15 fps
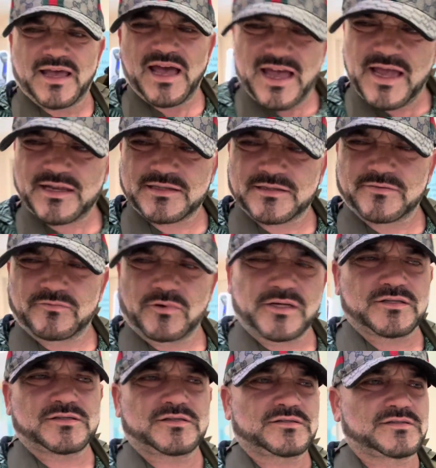Active. Why
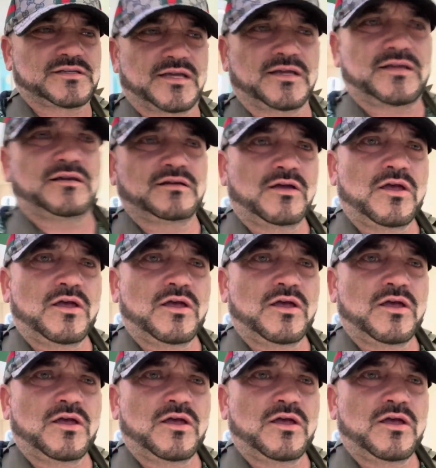does it say